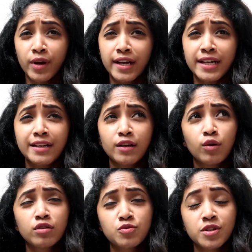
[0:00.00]
trendy
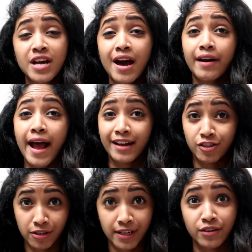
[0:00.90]
clothes which are
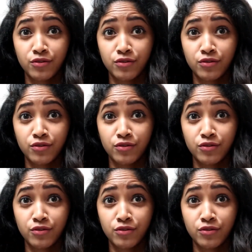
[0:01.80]
actually